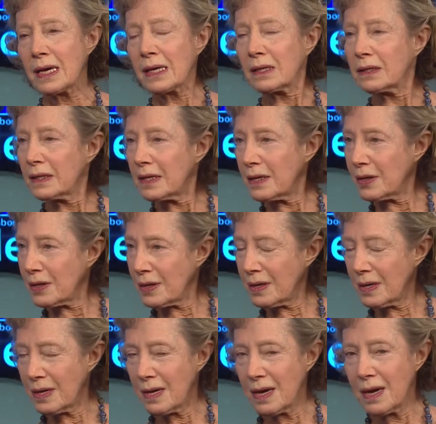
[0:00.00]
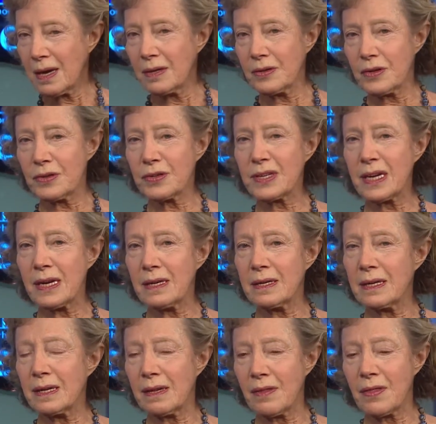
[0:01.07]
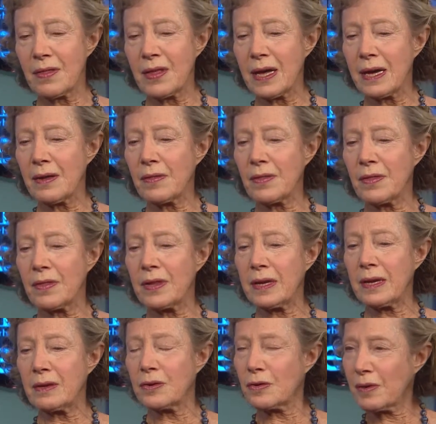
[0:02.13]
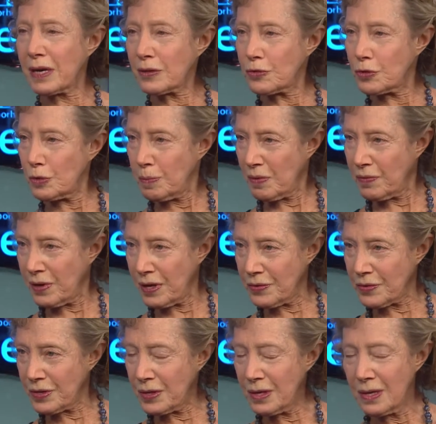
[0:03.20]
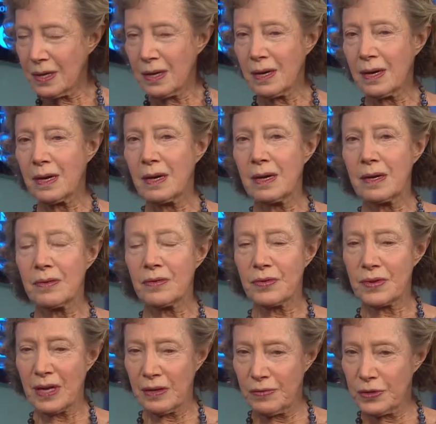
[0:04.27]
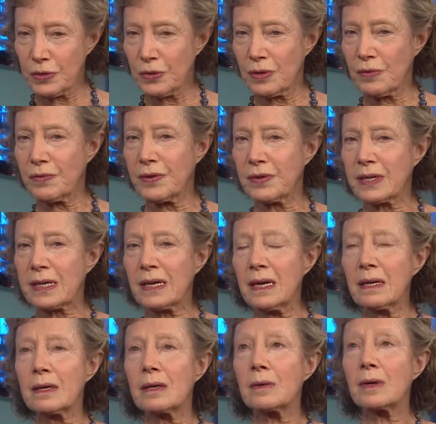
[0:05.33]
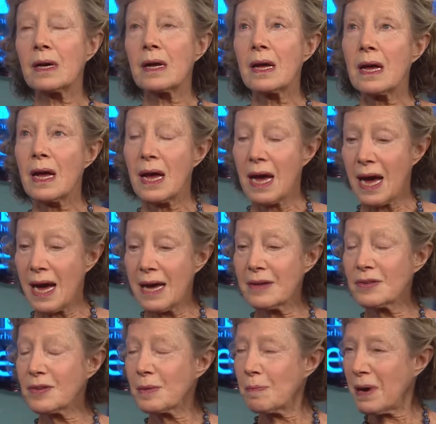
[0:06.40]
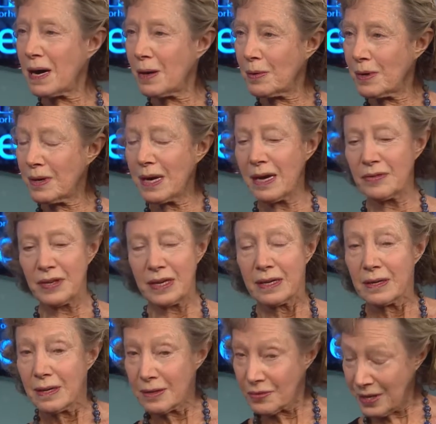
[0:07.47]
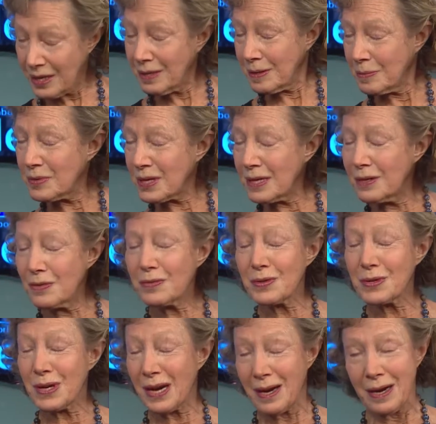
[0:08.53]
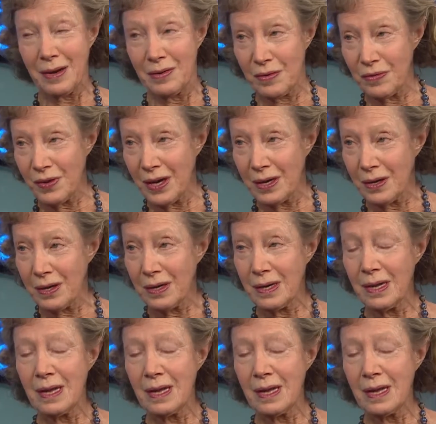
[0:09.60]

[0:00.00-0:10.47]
clear understanding that the direct supervisor, Salvatore Furicado, has the power, as he said himself, to hire and fire.